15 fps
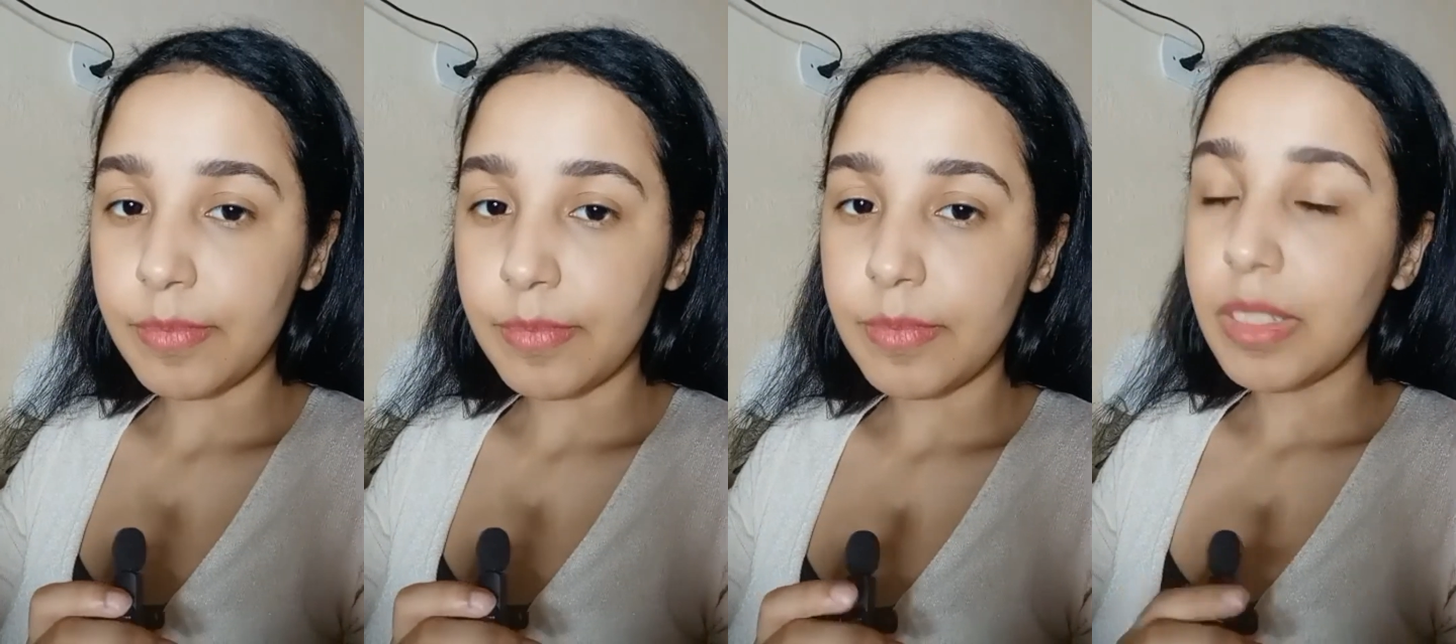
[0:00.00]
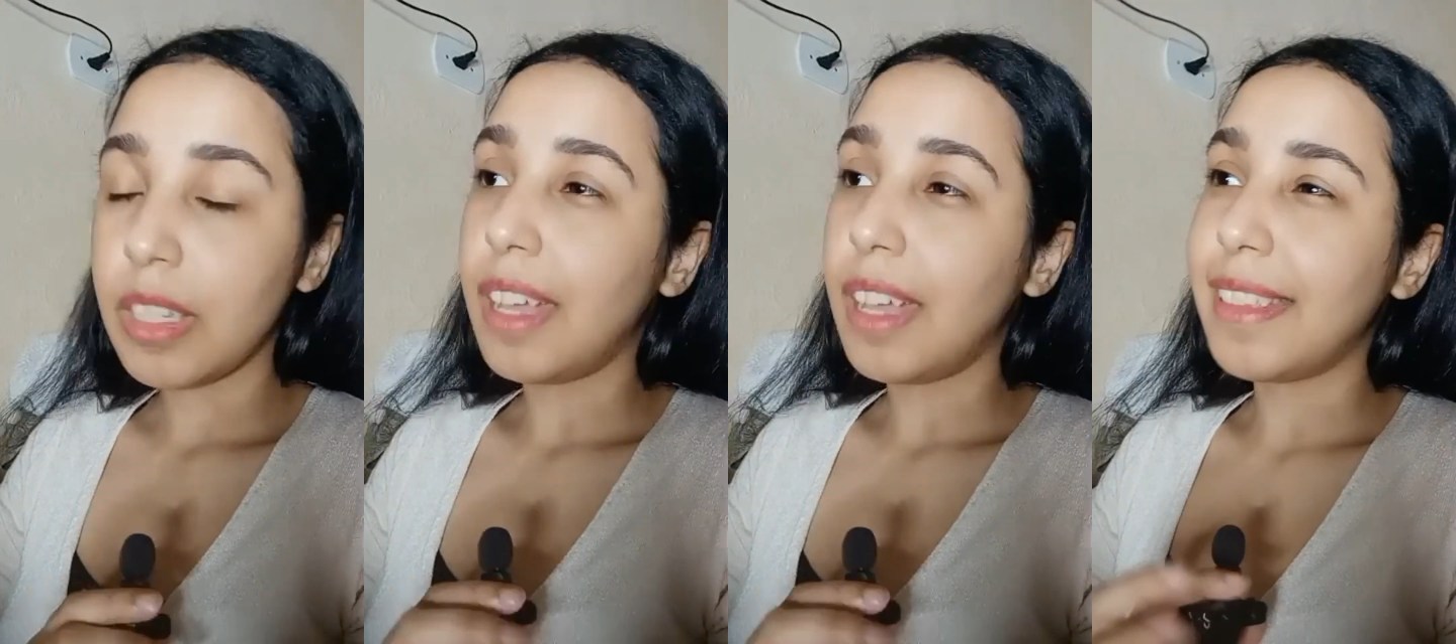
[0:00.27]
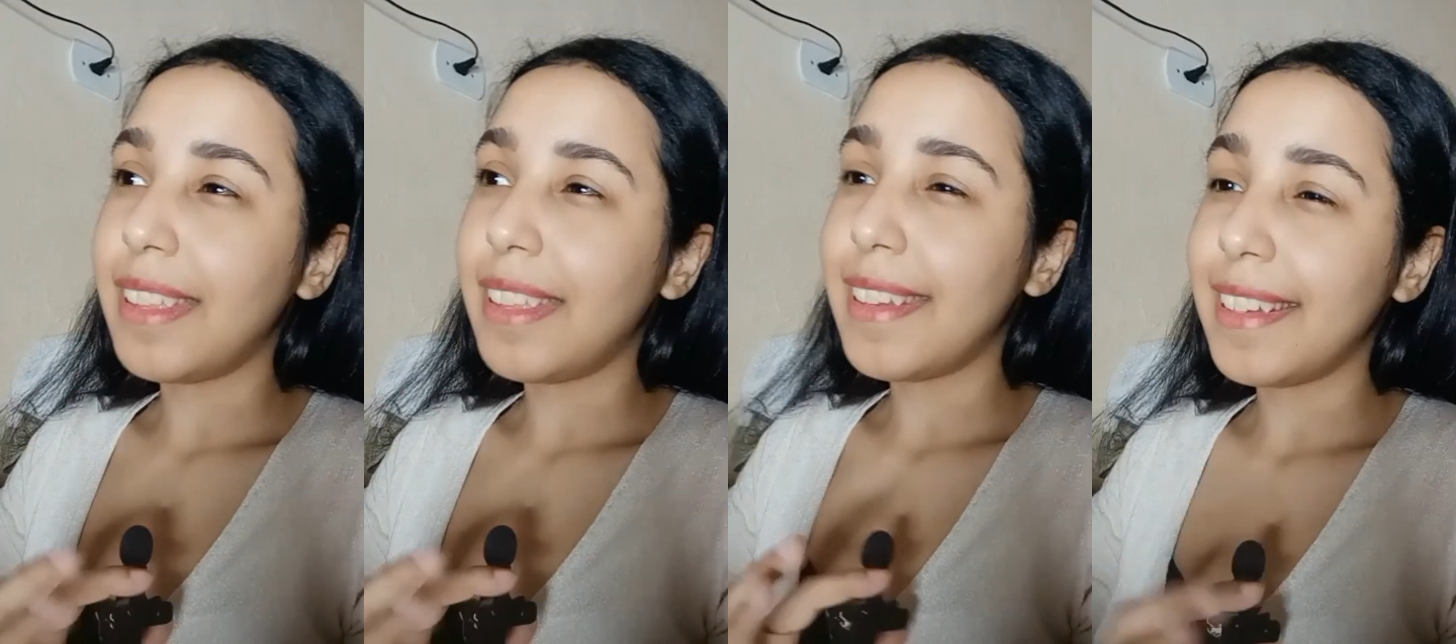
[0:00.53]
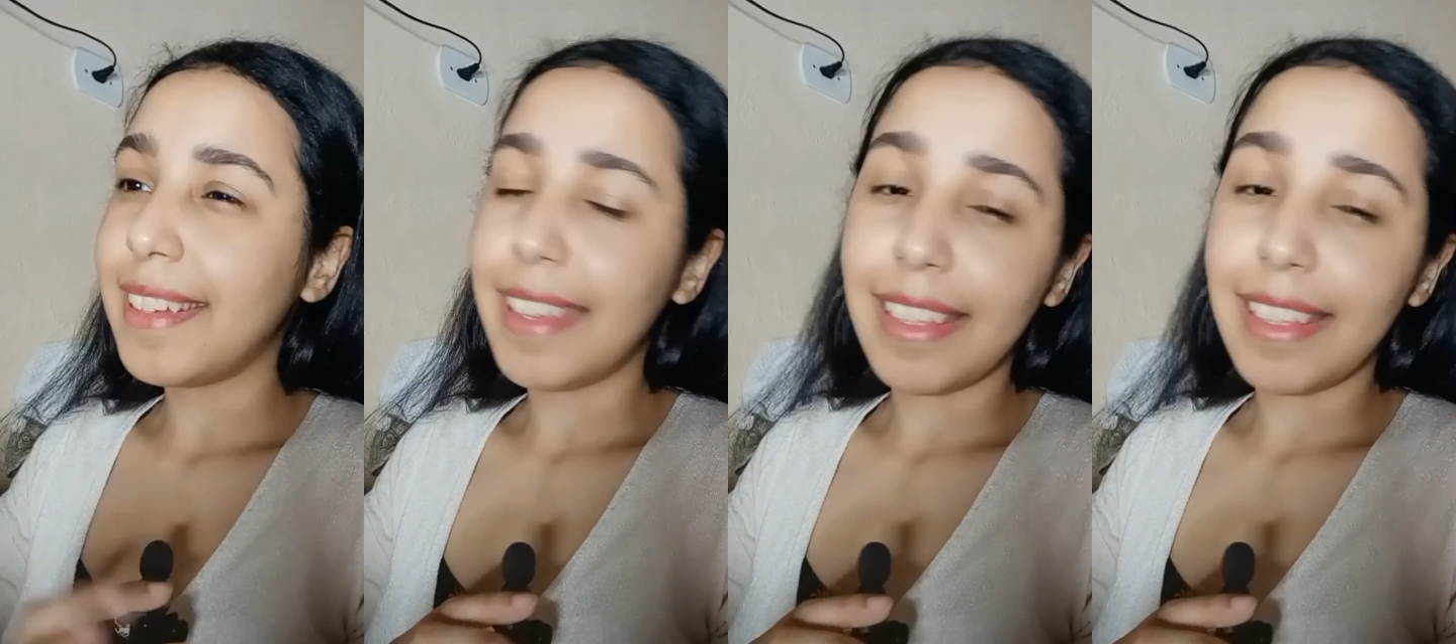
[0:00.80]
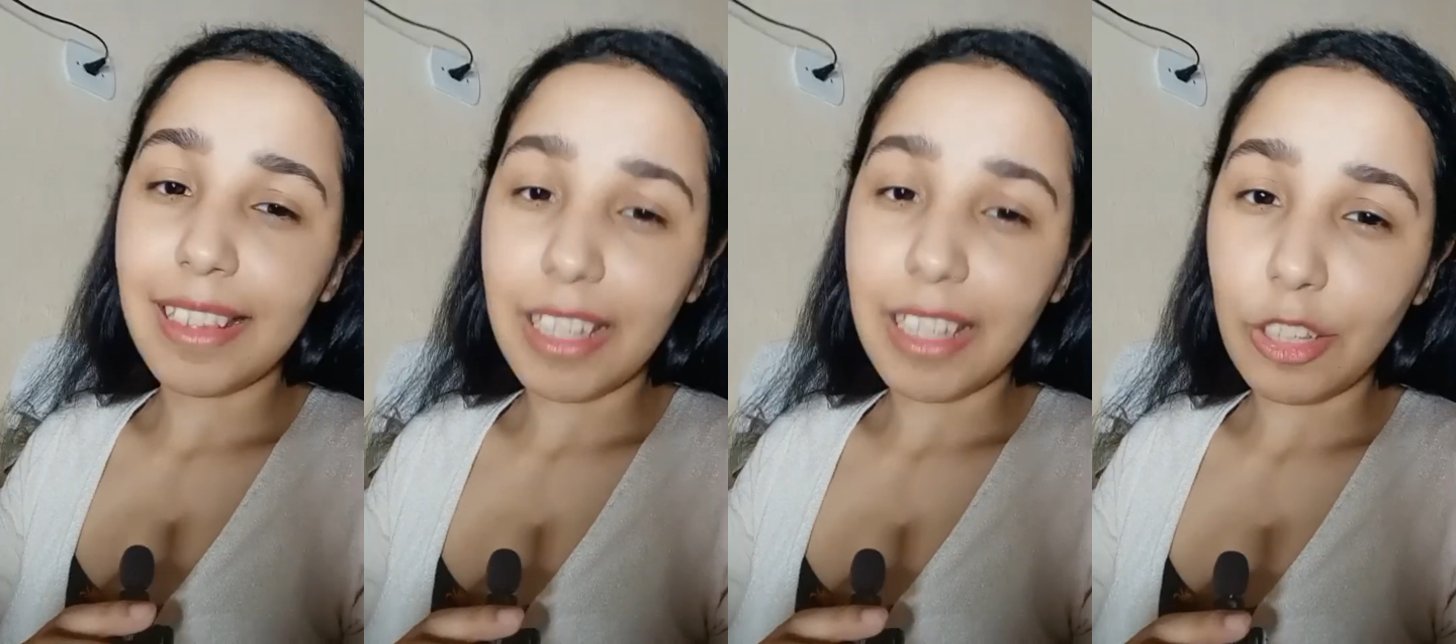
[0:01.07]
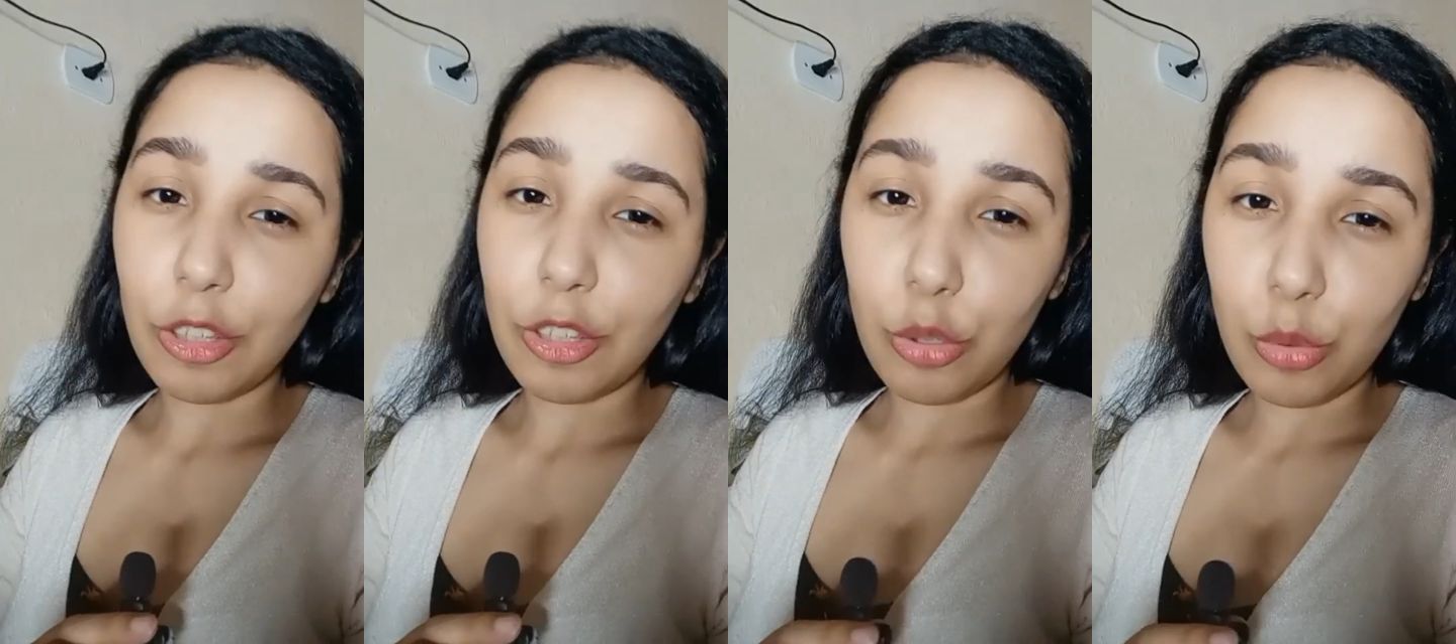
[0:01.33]
I think I need
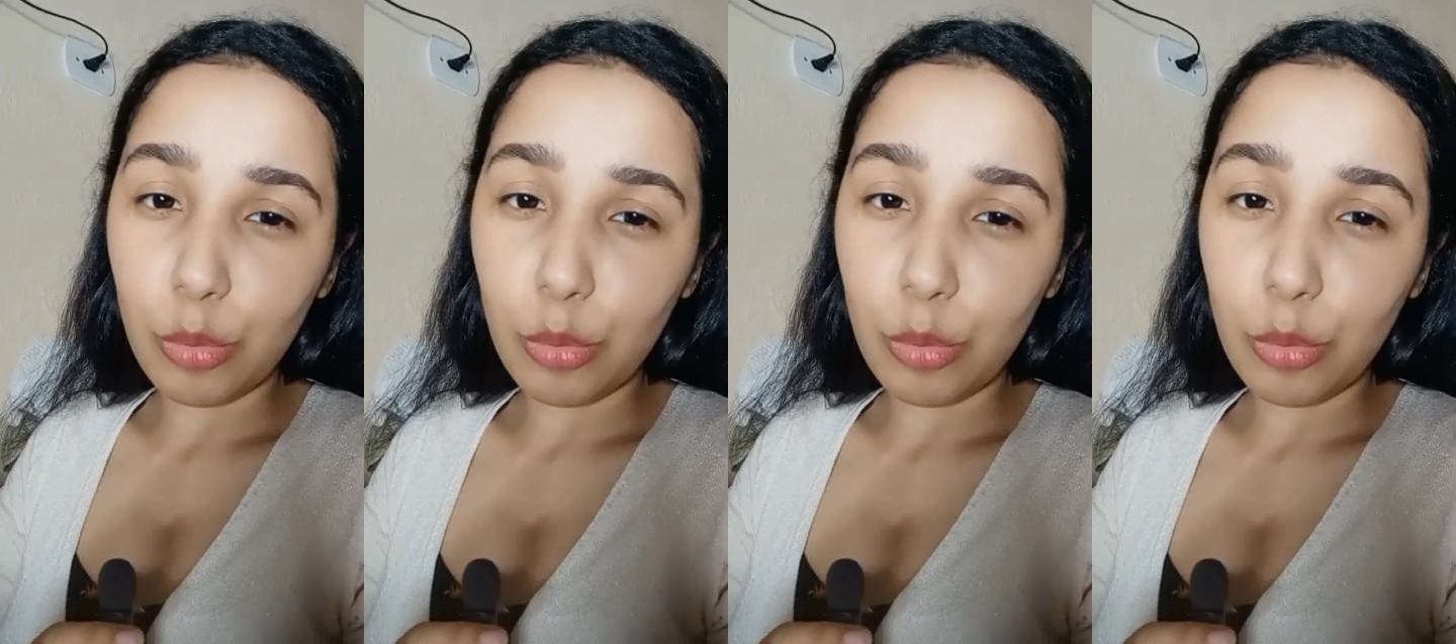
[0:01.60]
to